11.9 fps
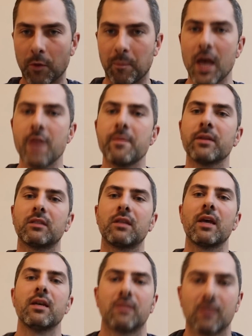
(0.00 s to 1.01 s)
your payment
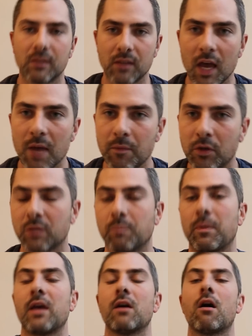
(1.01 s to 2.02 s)
stays the same, you just
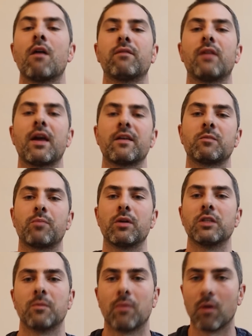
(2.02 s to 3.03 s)
pay off less
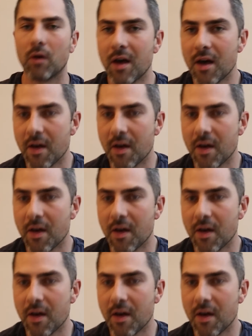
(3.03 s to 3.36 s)
principal.